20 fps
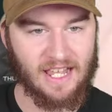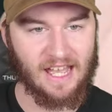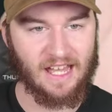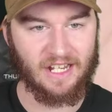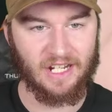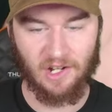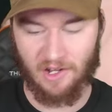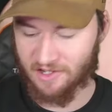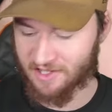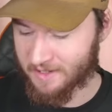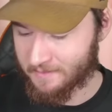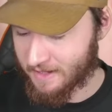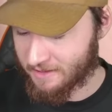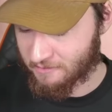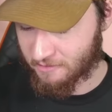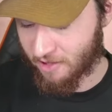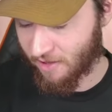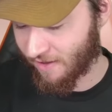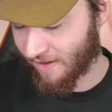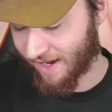out not to be
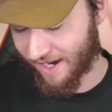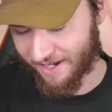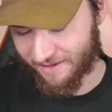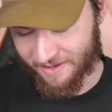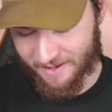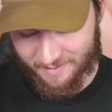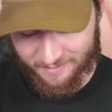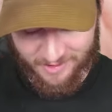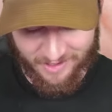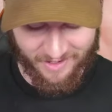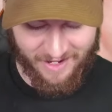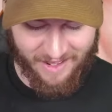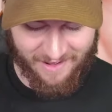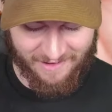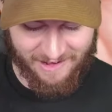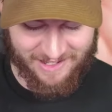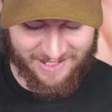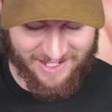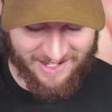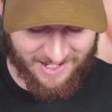right. We've got
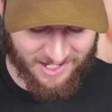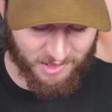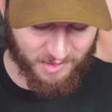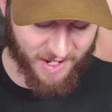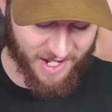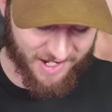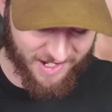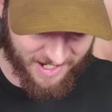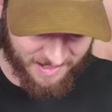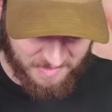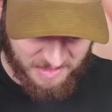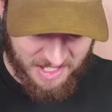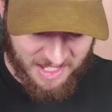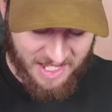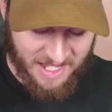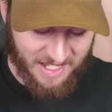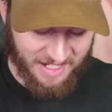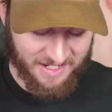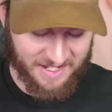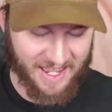Isaac Quayner,
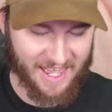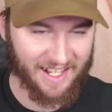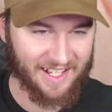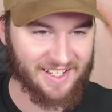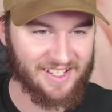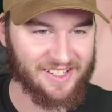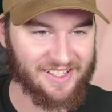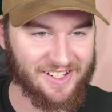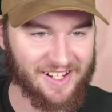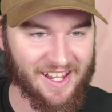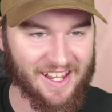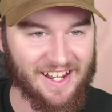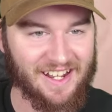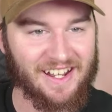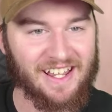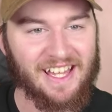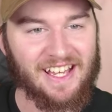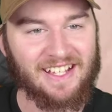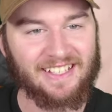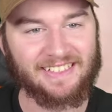next gen
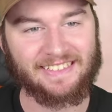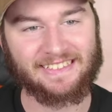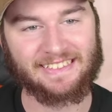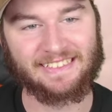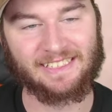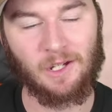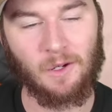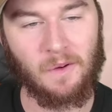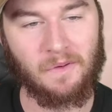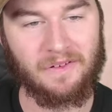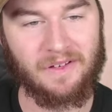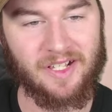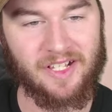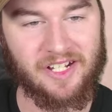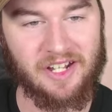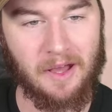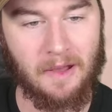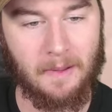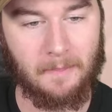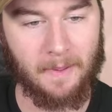silver
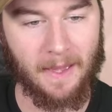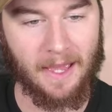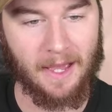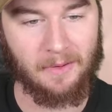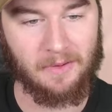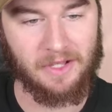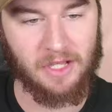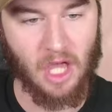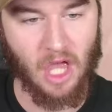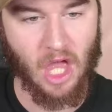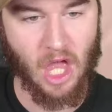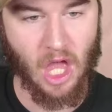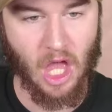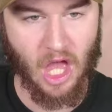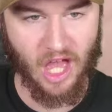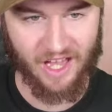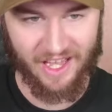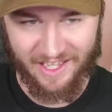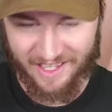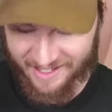star powers.
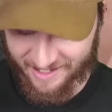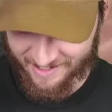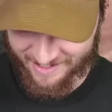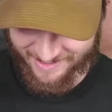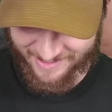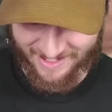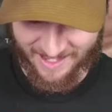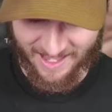Okay,